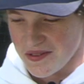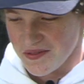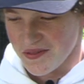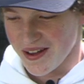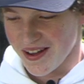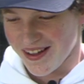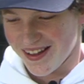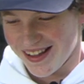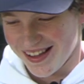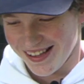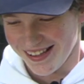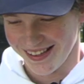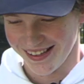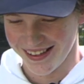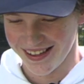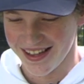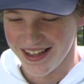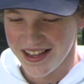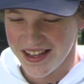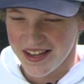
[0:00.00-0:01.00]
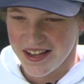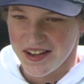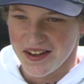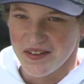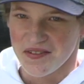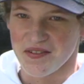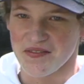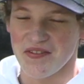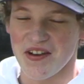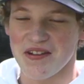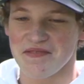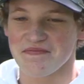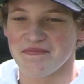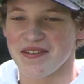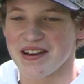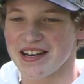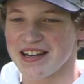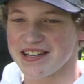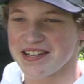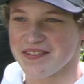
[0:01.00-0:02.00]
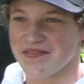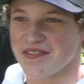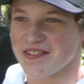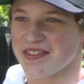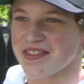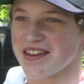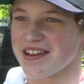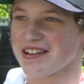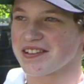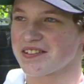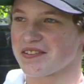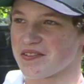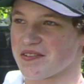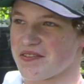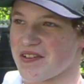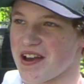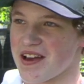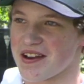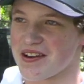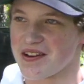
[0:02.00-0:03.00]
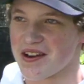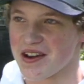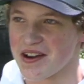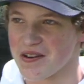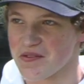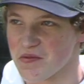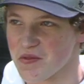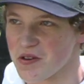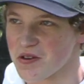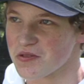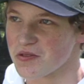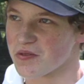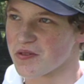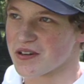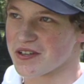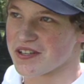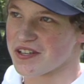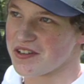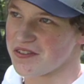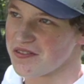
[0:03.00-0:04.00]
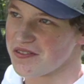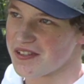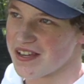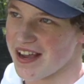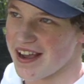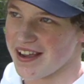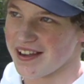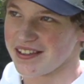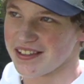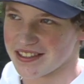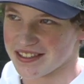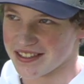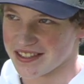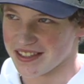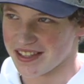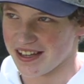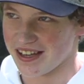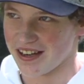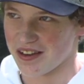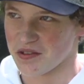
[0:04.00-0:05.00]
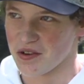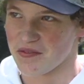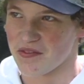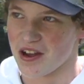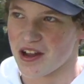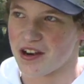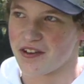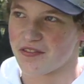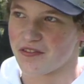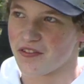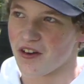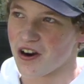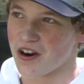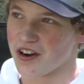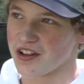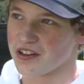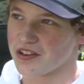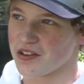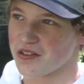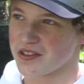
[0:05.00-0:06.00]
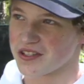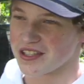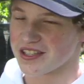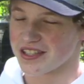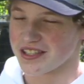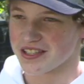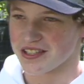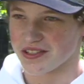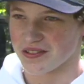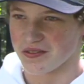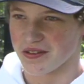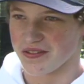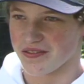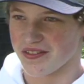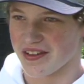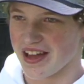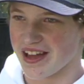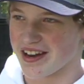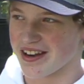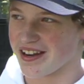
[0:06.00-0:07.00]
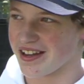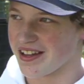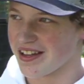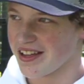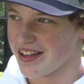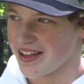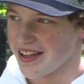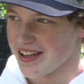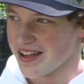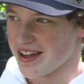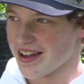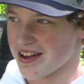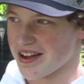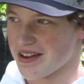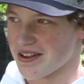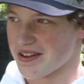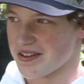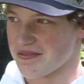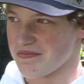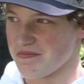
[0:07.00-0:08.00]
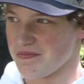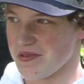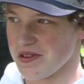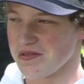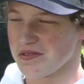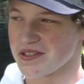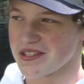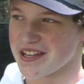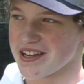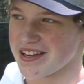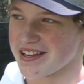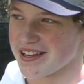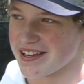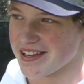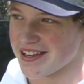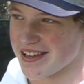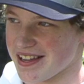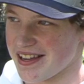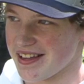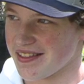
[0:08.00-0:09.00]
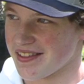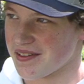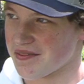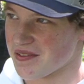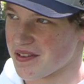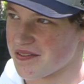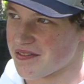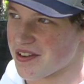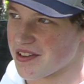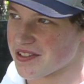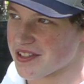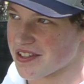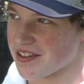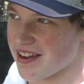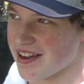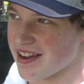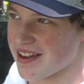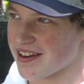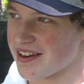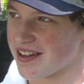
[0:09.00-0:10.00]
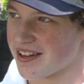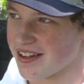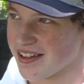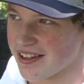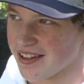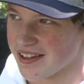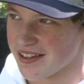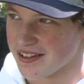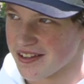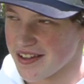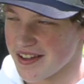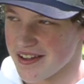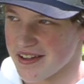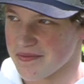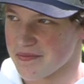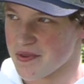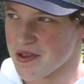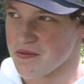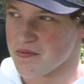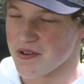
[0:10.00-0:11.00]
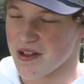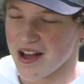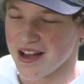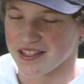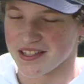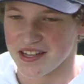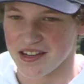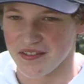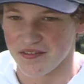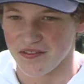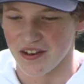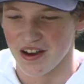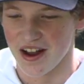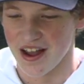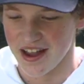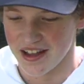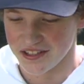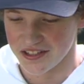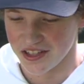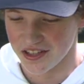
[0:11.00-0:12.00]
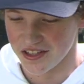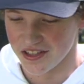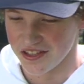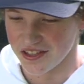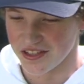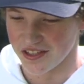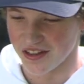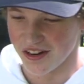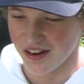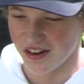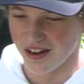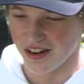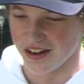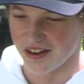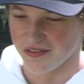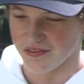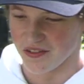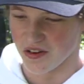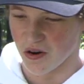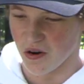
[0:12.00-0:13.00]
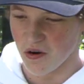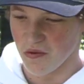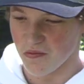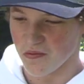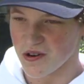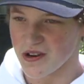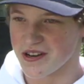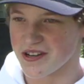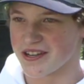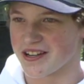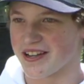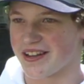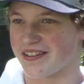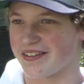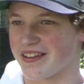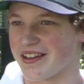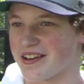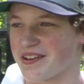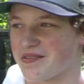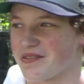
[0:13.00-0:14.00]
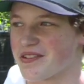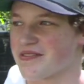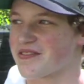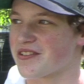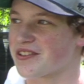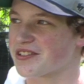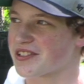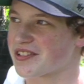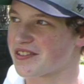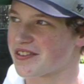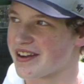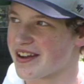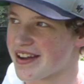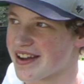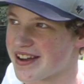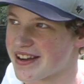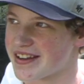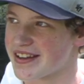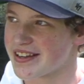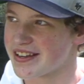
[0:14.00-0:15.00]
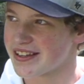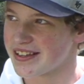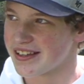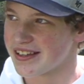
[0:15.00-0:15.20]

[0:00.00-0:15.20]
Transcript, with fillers: Well, we've had many different things. We've had World War II tanks, we've had farting noises, we've had music, and then we've also had people asking for answers for homework, and then we've also had